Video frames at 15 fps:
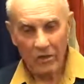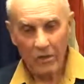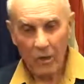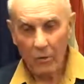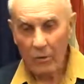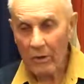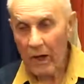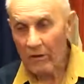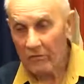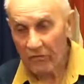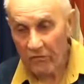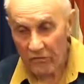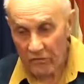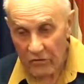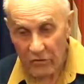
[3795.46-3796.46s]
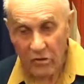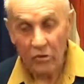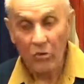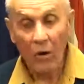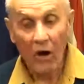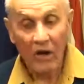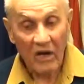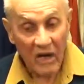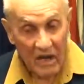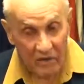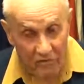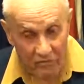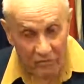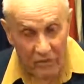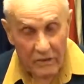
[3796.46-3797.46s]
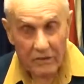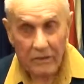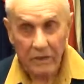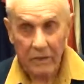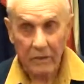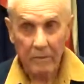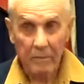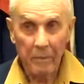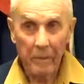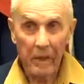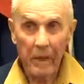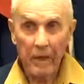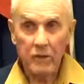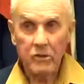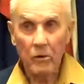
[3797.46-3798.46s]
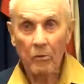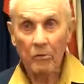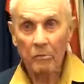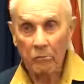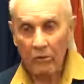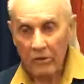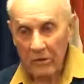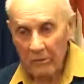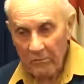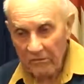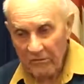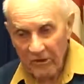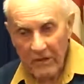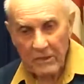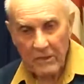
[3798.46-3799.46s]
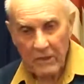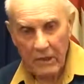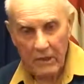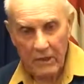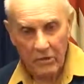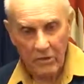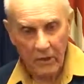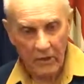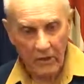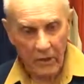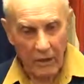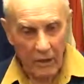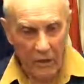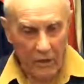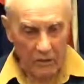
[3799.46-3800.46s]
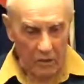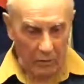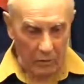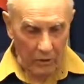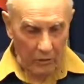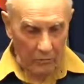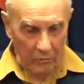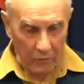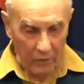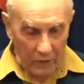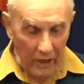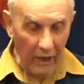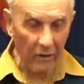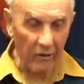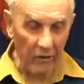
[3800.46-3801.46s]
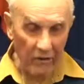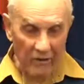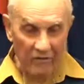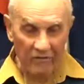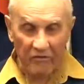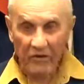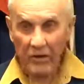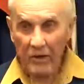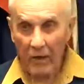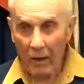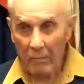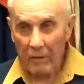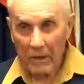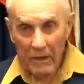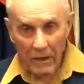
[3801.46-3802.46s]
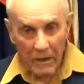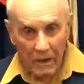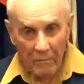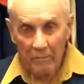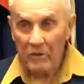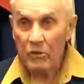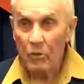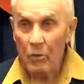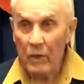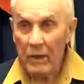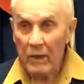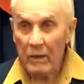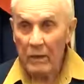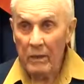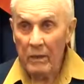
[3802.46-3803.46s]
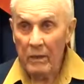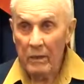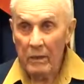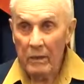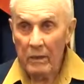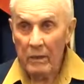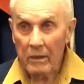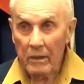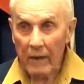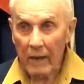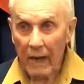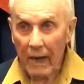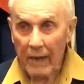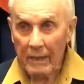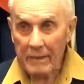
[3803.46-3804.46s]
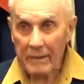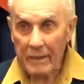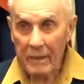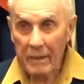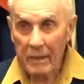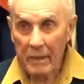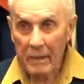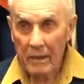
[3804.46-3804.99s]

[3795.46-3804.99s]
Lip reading: So we had 2 on every seat. Wow. So we put them facing each other so we could put our feet up in between the guys,